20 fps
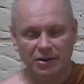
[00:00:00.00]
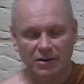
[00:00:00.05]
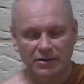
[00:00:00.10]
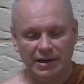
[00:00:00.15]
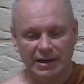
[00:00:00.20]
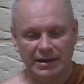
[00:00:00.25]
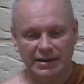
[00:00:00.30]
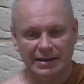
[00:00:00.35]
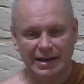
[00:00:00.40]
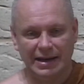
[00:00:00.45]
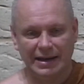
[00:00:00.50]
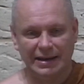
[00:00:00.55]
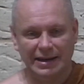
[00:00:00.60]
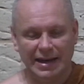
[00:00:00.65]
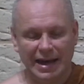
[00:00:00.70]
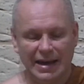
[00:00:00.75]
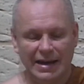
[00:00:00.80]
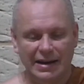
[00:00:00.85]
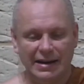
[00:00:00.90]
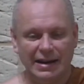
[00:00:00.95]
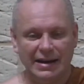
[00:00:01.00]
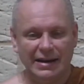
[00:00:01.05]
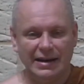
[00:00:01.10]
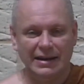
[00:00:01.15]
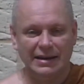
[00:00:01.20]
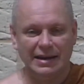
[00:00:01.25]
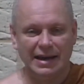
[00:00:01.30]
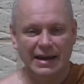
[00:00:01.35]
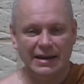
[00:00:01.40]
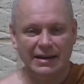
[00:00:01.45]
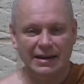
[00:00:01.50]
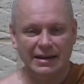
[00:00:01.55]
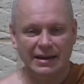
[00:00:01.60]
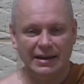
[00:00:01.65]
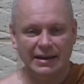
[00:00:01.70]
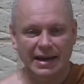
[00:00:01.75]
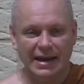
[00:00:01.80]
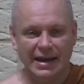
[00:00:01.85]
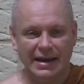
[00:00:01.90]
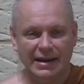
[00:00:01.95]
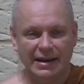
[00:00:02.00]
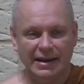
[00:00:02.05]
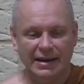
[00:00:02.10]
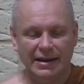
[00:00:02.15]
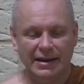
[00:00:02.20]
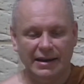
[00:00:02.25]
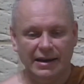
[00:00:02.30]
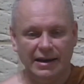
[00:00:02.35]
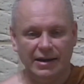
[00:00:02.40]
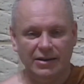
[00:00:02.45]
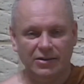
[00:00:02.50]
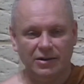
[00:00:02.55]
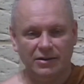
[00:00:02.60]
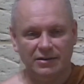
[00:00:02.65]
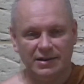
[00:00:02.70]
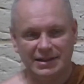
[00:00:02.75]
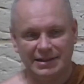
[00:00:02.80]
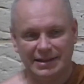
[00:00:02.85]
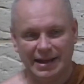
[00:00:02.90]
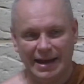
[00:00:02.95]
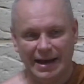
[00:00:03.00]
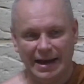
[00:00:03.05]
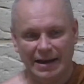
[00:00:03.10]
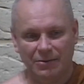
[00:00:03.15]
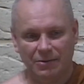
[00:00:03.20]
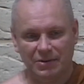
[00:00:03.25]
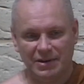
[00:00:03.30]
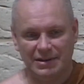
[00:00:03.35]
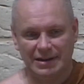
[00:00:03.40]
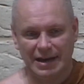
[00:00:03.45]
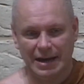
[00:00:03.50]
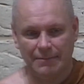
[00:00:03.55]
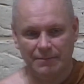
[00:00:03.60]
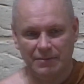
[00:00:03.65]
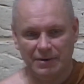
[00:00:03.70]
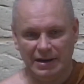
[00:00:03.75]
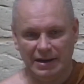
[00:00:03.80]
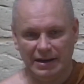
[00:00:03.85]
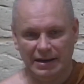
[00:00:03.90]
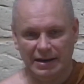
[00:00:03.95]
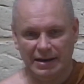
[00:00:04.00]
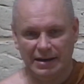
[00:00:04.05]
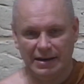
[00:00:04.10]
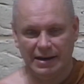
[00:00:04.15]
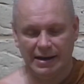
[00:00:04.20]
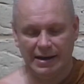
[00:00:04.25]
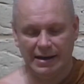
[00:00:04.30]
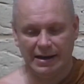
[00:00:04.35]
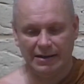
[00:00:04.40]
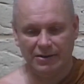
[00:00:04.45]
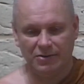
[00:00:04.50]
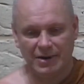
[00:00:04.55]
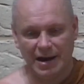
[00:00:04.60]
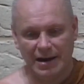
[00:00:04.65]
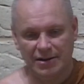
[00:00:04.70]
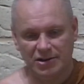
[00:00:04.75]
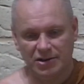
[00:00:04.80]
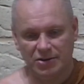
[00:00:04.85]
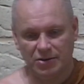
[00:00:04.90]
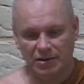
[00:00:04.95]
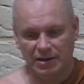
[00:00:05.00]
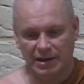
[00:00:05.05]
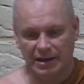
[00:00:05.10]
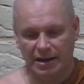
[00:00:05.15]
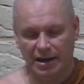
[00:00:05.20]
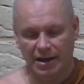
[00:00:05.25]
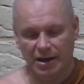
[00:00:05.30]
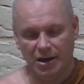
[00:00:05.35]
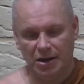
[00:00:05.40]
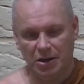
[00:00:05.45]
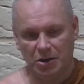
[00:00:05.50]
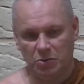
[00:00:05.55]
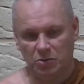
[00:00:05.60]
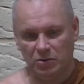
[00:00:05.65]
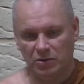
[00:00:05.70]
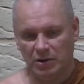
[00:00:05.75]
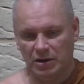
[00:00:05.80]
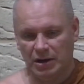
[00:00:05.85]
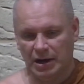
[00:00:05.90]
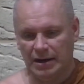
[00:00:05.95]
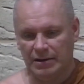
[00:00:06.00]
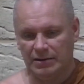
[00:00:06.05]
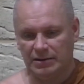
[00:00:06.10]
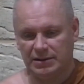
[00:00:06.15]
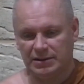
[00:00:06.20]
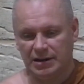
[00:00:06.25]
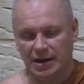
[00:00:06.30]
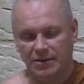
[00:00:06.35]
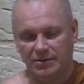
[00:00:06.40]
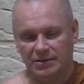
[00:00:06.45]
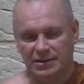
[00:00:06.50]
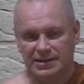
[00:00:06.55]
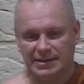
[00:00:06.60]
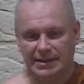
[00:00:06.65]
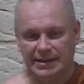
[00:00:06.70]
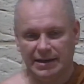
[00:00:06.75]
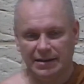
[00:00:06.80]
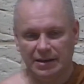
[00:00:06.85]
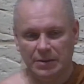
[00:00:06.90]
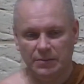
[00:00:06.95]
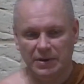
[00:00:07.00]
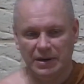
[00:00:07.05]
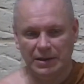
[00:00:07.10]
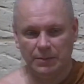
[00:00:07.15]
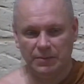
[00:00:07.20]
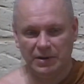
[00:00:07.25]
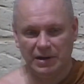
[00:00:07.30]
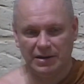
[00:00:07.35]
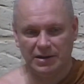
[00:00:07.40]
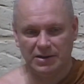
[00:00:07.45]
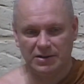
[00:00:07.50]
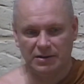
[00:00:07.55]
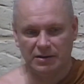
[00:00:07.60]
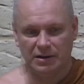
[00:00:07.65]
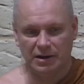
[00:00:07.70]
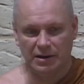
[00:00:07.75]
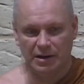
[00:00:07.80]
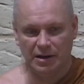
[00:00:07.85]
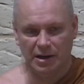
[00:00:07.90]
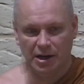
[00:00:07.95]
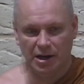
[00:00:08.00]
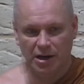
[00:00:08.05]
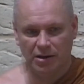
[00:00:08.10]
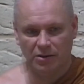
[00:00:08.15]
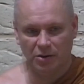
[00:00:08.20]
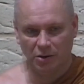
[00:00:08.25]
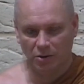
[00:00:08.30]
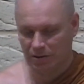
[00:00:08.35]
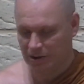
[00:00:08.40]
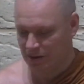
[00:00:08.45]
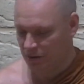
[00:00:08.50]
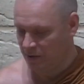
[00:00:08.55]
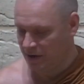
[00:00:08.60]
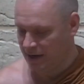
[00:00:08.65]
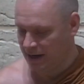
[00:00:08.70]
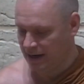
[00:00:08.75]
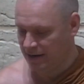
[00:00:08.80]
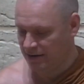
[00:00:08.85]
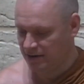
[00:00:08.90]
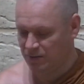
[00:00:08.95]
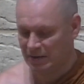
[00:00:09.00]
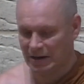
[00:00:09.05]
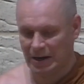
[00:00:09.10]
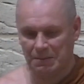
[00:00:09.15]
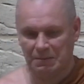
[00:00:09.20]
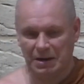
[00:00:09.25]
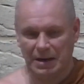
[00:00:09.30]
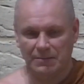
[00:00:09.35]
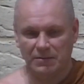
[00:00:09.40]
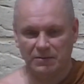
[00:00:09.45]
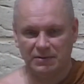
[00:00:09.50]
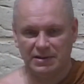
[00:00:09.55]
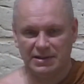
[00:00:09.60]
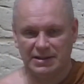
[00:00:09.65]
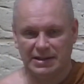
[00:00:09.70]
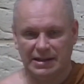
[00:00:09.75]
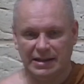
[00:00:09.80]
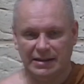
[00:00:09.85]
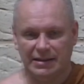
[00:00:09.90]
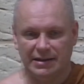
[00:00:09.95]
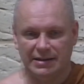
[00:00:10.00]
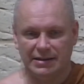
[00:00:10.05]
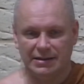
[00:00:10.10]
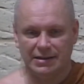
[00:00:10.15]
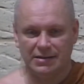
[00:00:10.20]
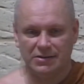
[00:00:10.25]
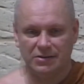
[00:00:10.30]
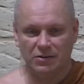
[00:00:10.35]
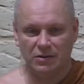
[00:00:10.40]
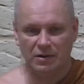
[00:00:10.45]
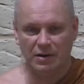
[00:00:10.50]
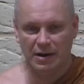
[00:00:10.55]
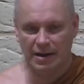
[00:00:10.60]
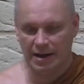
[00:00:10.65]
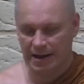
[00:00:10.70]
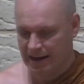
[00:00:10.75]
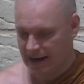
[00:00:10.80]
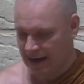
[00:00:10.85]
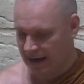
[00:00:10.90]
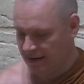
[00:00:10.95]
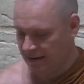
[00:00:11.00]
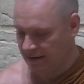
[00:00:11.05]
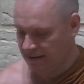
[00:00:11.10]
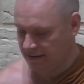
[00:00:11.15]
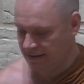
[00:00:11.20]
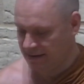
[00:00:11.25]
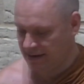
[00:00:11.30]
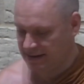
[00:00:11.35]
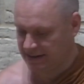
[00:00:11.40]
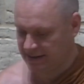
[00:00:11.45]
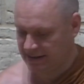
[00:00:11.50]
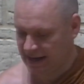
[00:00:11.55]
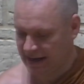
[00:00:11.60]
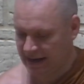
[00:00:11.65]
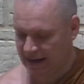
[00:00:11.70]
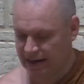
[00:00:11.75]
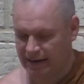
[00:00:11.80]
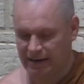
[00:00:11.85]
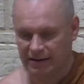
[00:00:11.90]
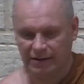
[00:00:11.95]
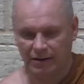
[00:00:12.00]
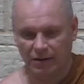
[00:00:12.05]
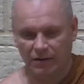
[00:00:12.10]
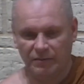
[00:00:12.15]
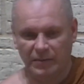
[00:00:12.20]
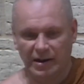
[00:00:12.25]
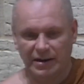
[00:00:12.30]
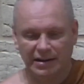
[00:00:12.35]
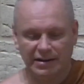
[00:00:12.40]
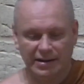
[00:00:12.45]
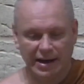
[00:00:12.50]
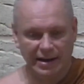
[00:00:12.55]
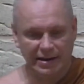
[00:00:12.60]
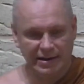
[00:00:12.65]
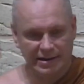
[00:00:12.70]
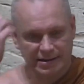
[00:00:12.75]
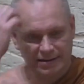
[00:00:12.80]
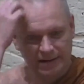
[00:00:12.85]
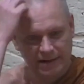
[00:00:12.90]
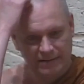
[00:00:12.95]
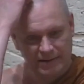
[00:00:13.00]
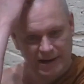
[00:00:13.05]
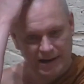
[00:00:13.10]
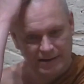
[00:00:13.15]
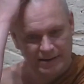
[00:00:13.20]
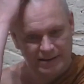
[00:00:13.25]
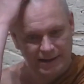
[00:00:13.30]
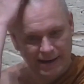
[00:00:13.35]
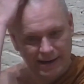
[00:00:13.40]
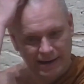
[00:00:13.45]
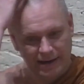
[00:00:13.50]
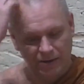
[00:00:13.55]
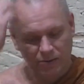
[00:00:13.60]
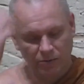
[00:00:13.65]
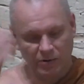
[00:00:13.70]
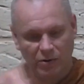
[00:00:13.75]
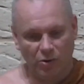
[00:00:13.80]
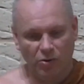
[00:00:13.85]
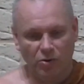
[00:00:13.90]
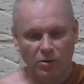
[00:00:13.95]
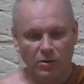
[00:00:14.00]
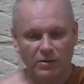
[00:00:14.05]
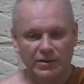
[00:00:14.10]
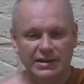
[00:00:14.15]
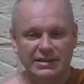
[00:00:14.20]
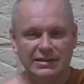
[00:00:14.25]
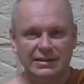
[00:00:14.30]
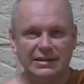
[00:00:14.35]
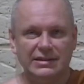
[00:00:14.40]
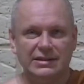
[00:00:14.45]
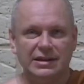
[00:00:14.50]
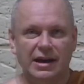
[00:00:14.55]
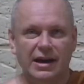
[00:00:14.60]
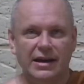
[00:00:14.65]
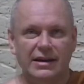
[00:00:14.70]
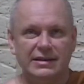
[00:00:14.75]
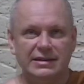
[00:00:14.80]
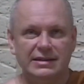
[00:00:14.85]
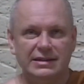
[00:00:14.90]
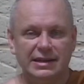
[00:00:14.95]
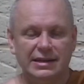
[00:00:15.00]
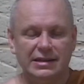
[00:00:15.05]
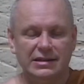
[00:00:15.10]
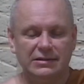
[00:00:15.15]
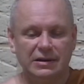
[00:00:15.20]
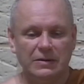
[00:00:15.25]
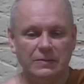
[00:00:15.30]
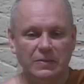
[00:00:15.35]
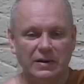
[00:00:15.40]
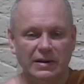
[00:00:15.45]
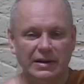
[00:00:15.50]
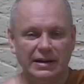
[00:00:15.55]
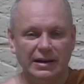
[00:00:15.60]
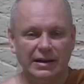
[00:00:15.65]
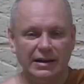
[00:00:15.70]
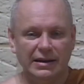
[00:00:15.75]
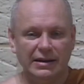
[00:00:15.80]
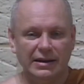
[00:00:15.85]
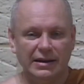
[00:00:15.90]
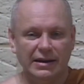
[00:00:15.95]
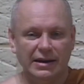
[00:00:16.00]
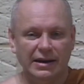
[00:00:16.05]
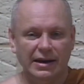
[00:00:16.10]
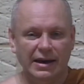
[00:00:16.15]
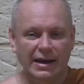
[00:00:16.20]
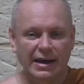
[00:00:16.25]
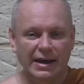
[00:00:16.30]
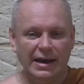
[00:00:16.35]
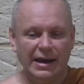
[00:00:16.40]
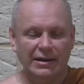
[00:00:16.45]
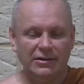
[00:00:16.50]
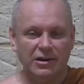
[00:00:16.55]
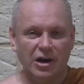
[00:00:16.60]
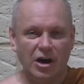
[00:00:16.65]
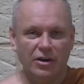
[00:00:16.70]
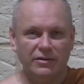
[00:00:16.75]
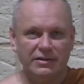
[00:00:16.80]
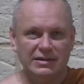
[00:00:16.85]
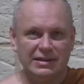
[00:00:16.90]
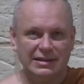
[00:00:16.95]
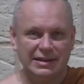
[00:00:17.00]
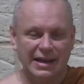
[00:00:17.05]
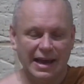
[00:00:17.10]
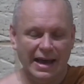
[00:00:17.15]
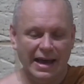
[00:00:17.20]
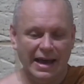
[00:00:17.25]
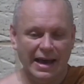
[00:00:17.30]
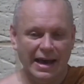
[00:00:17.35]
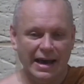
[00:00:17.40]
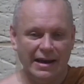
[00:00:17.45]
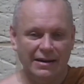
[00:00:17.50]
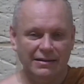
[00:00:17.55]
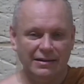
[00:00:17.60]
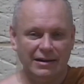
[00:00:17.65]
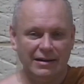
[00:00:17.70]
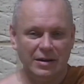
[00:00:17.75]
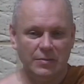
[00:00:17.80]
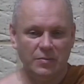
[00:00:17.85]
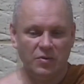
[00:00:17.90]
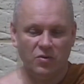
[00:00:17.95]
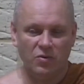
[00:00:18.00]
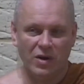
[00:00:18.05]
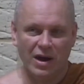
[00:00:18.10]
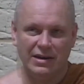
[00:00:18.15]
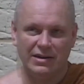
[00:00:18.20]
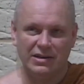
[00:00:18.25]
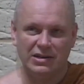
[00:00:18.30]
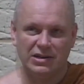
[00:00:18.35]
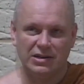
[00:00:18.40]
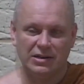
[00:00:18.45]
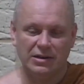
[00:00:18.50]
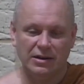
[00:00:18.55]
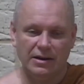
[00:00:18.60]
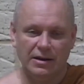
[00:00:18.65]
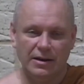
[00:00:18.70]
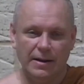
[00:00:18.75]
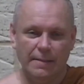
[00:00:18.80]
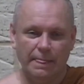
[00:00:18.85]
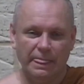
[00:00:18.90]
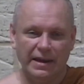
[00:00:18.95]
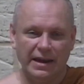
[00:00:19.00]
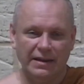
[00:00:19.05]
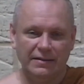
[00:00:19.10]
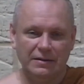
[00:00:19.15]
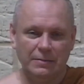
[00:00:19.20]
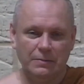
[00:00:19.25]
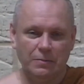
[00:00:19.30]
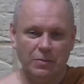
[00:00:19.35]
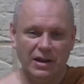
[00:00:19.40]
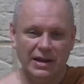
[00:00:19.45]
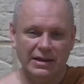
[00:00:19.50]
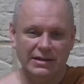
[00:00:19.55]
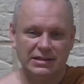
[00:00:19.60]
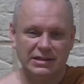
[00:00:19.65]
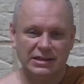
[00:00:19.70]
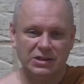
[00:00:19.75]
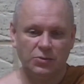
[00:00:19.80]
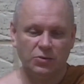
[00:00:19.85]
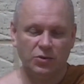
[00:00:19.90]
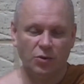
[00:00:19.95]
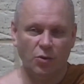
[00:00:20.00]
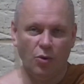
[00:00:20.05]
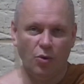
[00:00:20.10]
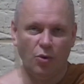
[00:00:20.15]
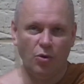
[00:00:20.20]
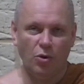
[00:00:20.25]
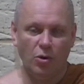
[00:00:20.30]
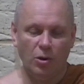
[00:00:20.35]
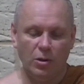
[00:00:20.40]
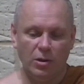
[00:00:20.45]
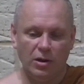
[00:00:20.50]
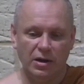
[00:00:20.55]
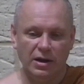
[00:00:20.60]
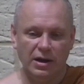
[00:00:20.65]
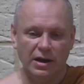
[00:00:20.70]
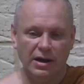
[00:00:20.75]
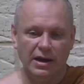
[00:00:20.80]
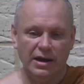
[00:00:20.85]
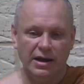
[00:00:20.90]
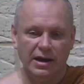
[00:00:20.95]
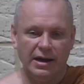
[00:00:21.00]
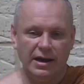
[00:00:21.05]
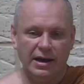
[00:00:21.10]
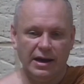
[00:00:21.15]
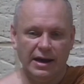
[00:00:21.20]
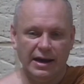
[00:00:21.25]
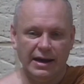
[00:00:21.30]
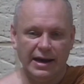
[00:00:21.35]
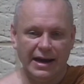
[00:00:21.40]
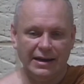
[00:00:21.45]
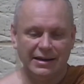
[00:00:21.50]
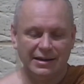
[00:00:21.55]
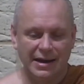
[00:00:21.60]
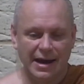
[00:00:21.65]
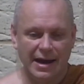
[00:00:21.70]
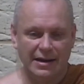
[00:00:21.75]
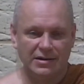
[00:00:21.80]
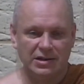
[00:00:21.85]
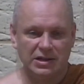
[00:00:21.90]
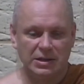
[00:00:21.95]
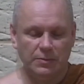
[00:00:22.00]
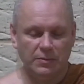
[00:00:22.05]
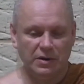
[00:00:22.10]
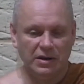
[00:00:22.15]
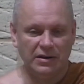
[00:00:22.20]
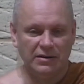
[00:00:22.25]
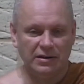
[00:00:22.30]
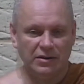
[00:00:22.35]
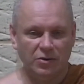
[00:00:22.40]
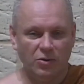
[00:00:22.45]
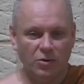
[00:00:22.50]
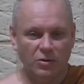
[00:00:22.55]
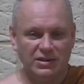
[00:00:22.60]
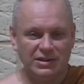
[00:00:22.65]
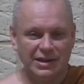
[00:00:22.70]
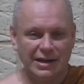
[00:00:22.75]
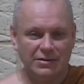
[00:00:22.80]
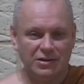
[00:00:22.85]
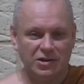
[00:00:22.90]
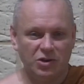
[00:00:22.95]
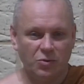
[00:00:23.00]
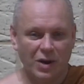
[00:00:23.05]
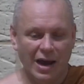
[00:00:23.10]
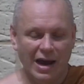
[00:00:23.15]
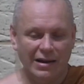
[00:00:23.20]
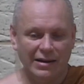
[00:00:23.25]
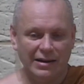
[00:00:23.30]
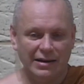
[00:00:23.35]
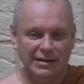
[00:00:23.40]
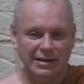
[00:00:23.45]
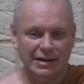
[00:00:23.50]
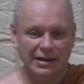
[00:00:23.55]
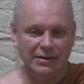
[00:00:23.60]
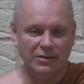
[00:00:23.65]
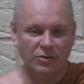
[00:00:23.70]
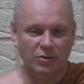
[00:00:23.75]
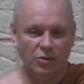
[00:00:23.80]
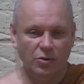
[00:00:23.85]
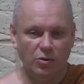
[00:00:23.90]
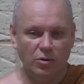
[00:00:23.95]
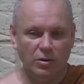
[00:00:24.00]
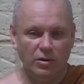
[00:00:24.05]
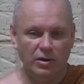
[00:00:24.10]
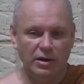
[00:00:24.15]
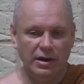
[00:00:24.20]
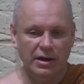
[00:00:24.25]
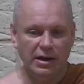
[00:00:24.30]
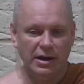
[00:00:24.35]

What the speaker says: on it again and again and again. to understand what is happening. And gradually you will start to see the big picture. The only way to really be able to see this is to enter a state of meditation, a state where all these desires cease completely, and understand the liberation and the bliss with all attachment and all sensuality, all